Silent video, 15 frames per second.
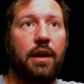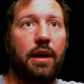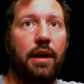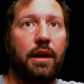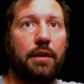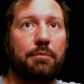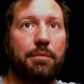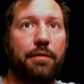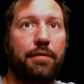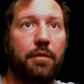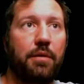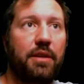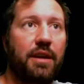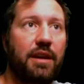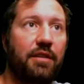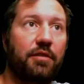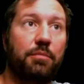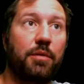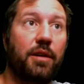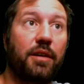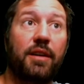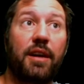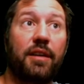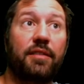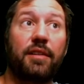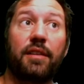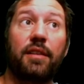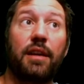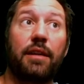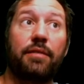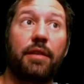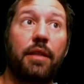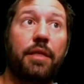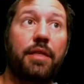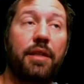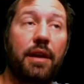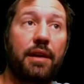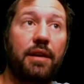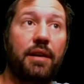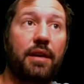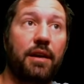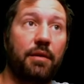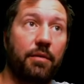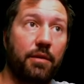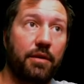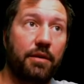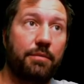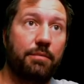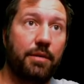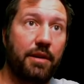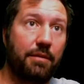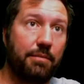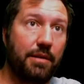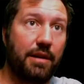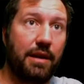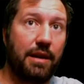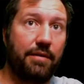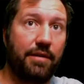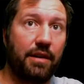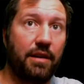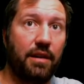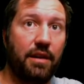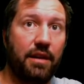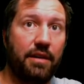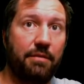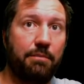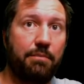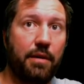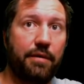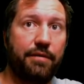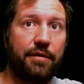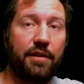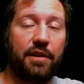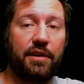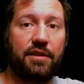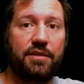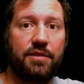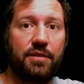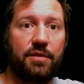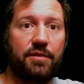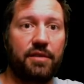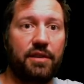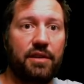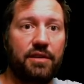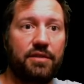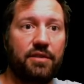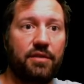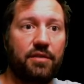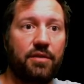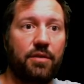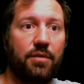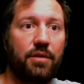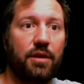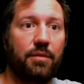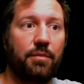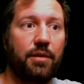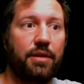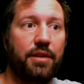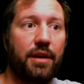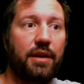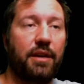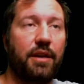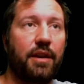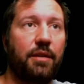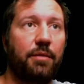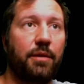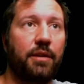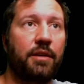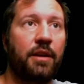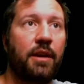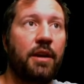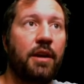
And before that, I was broadcasting live on Theta Network, but I've been having a lot of buffering issues and issues going on with Theta Network.